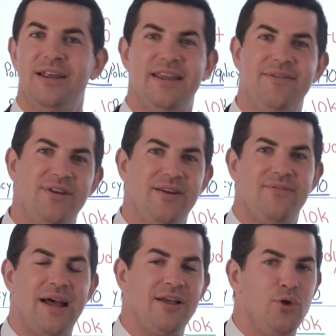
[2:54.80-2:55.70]
dividend
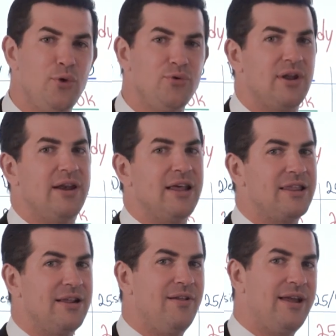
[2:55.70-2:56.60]
values,
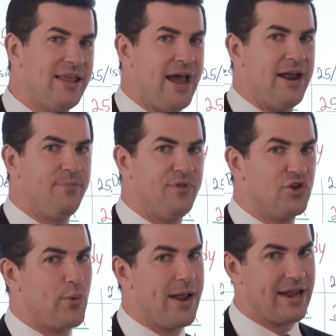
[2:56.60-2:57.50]
nothing like that.
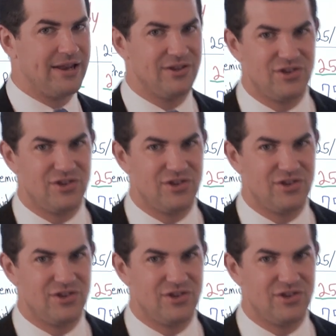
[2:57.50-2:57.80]
This way I can